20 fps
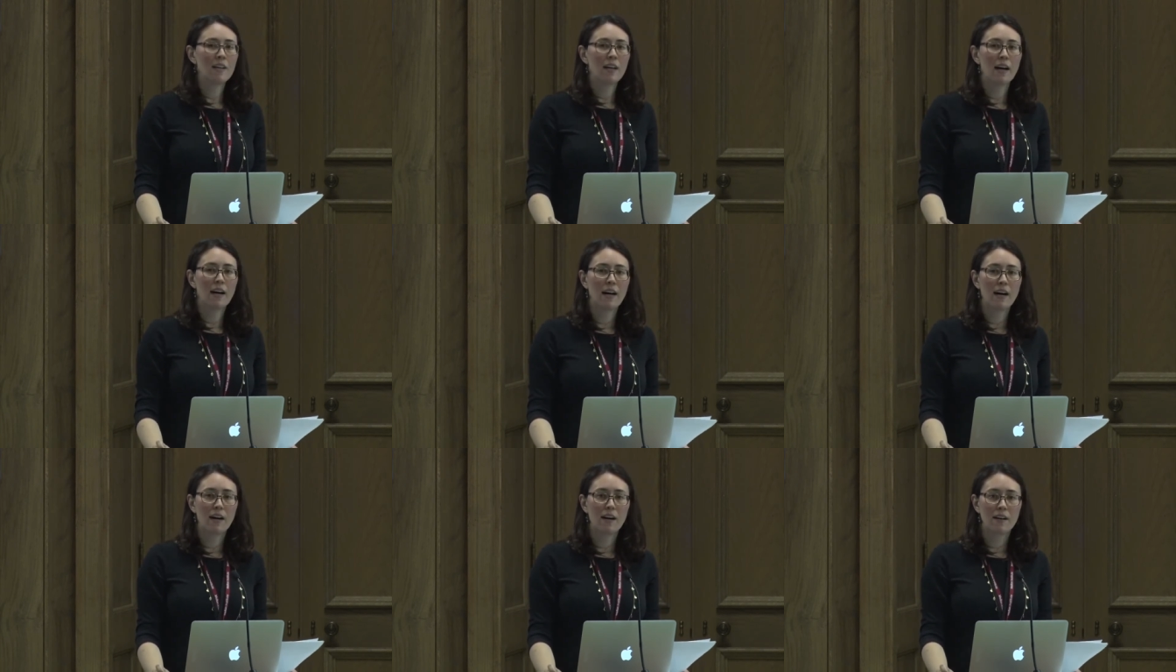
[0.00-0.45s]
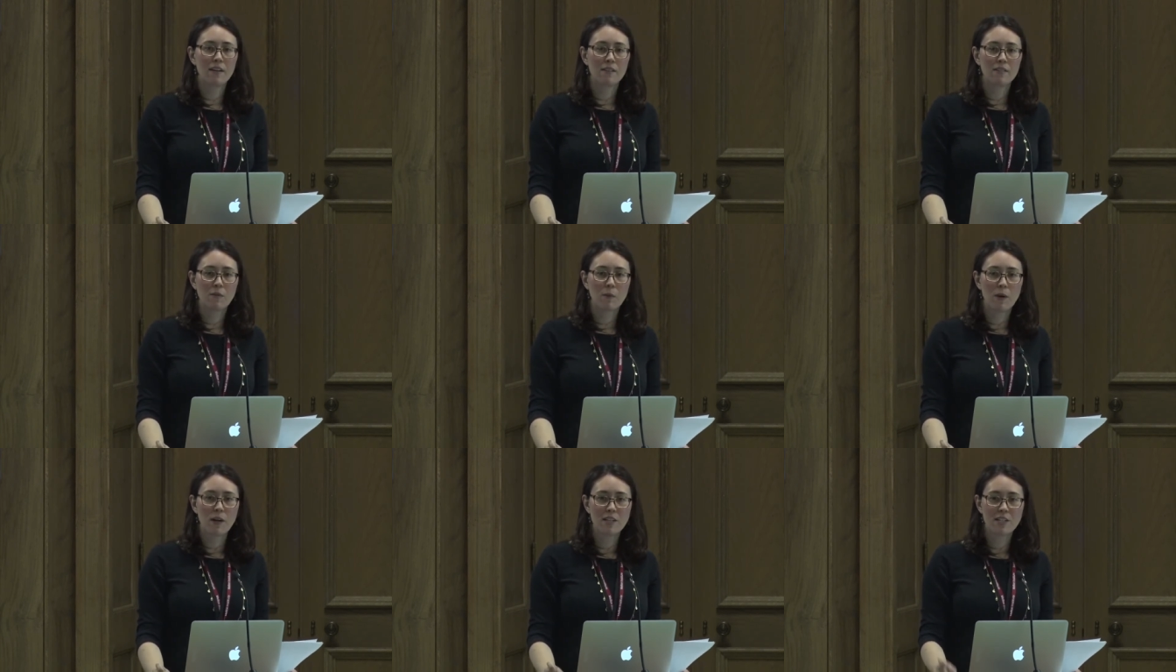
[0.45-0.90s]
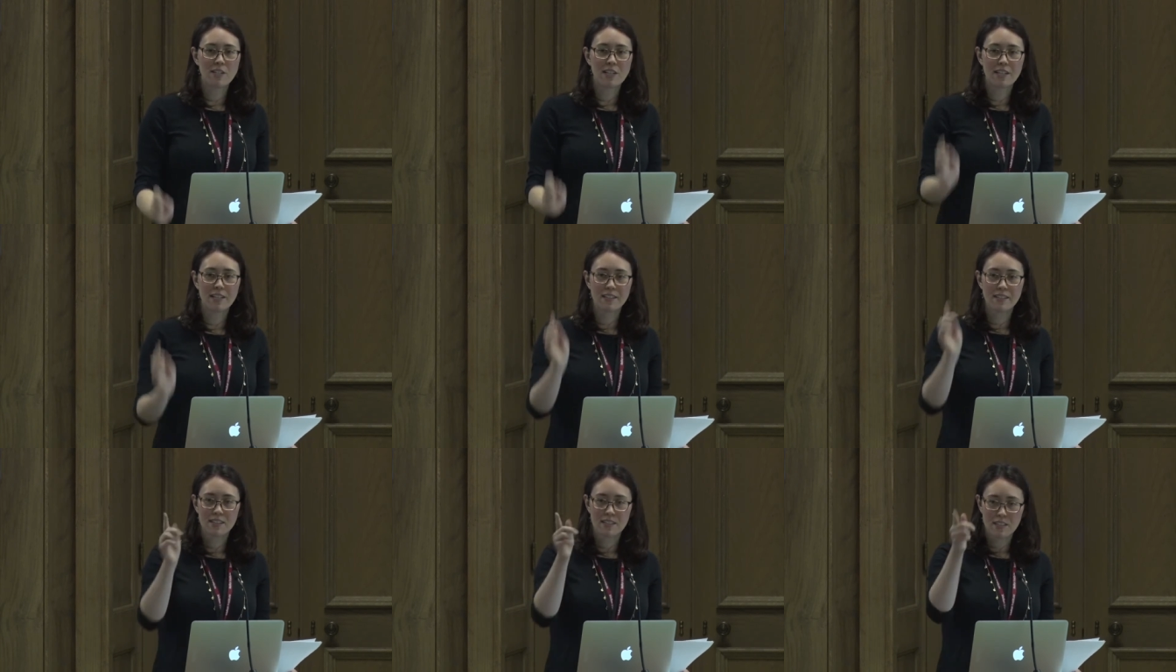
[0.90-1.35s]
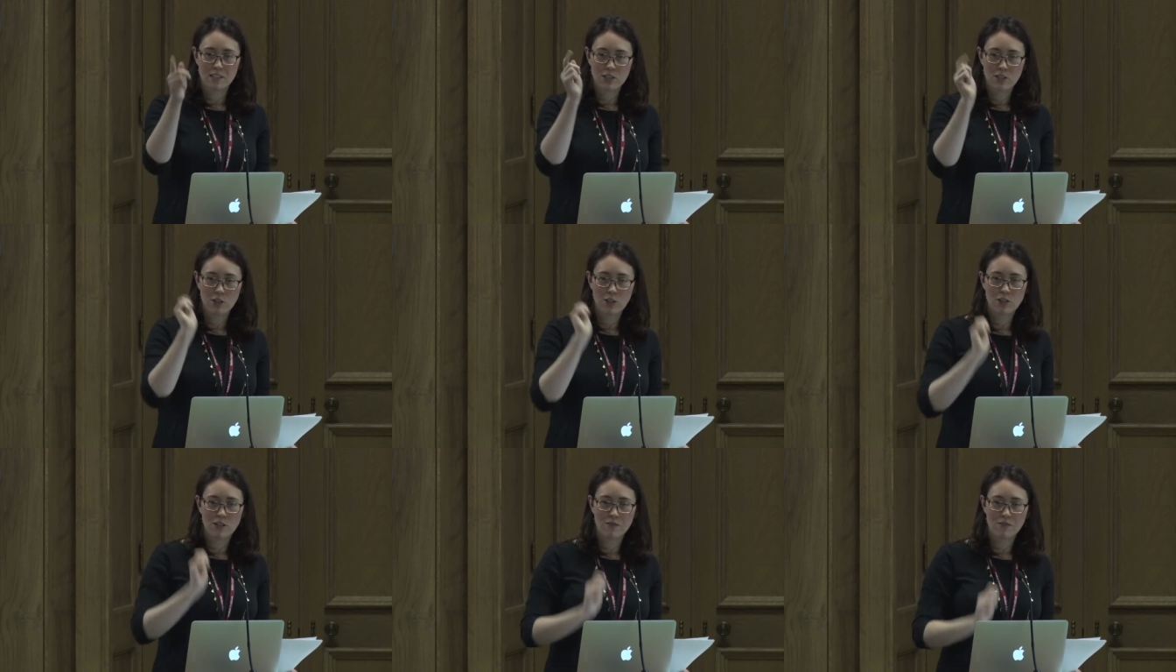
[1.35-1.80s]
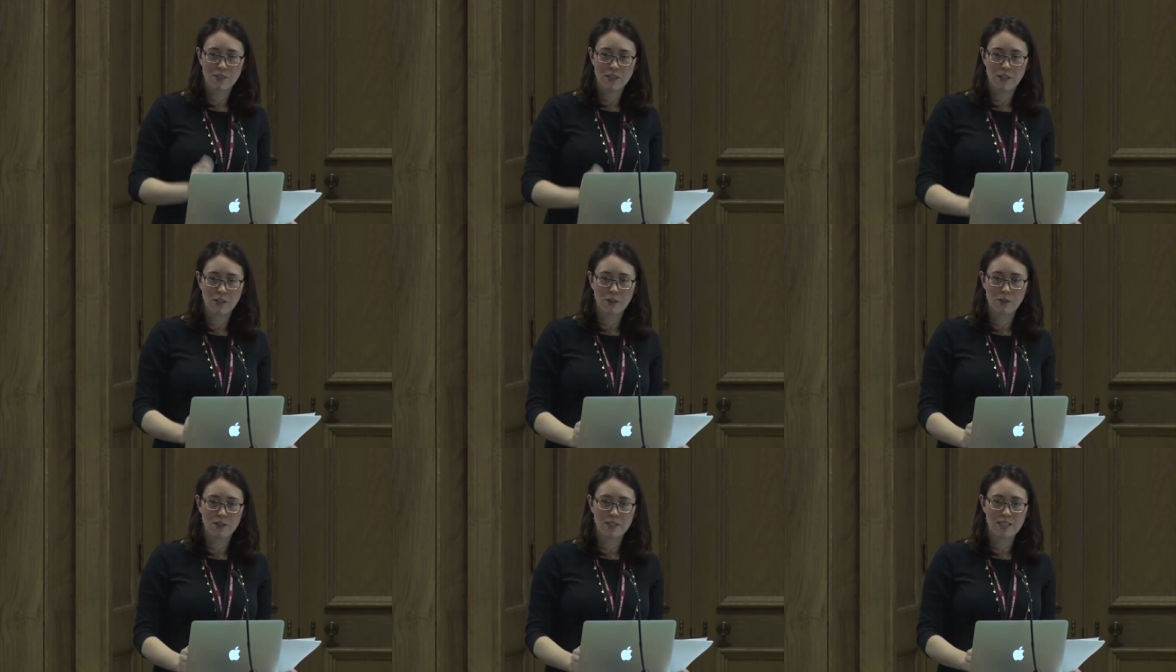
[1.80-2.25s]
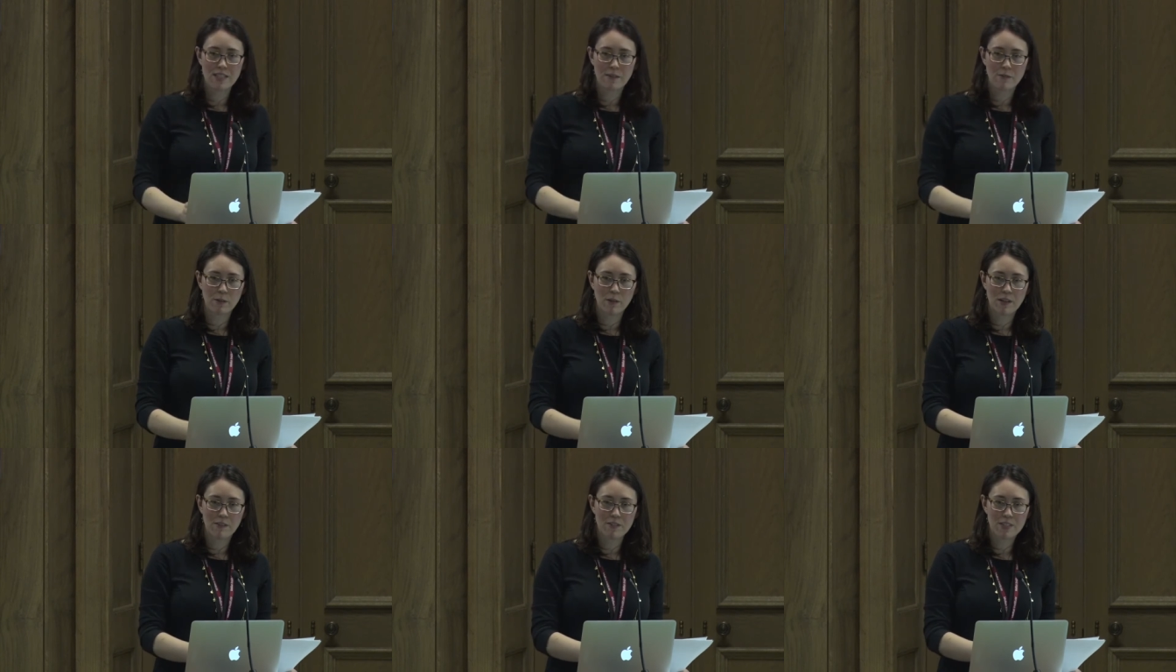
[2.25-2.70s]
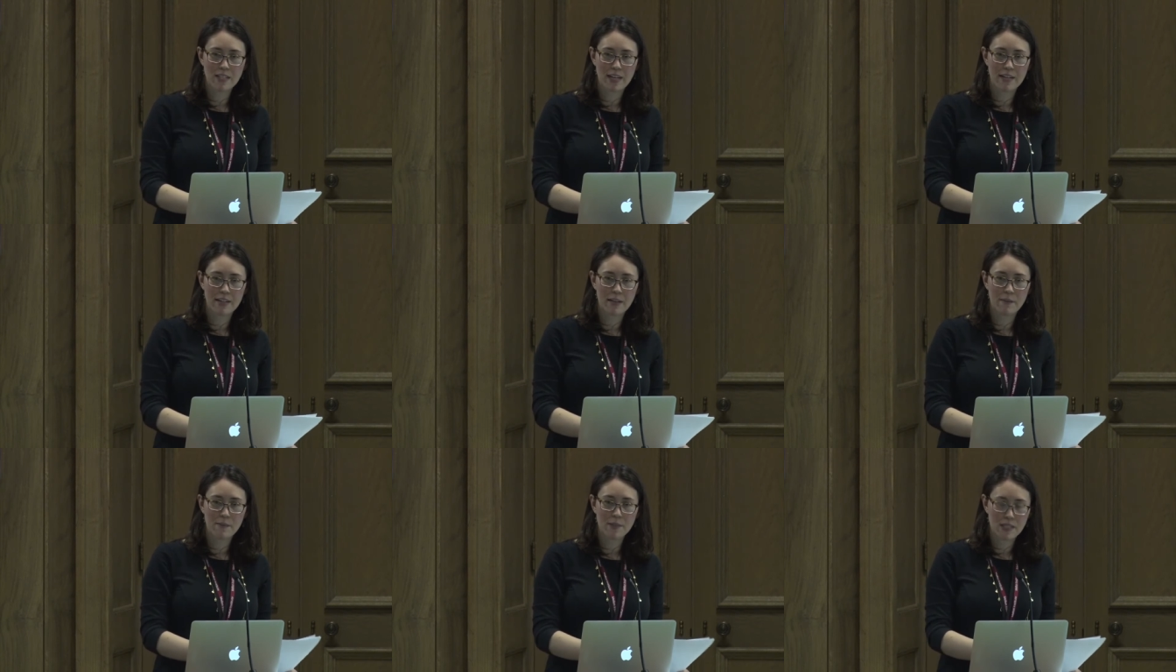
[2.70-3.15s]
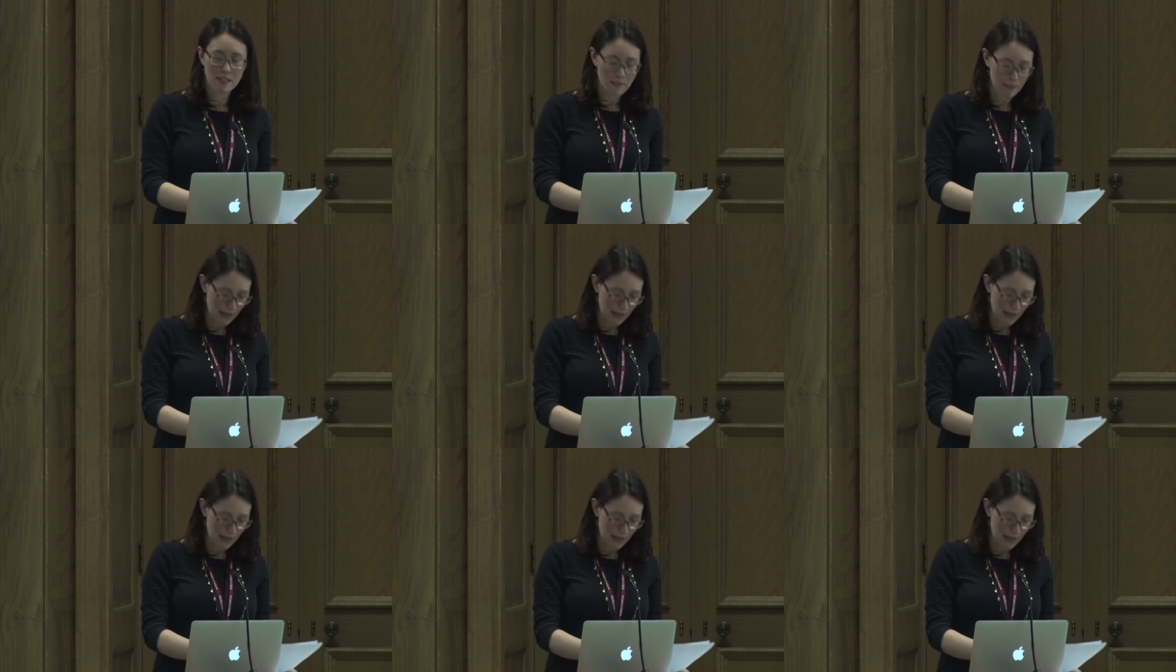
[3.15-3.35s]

Uh, Huajin is in charge of those and we'll have sign-ups at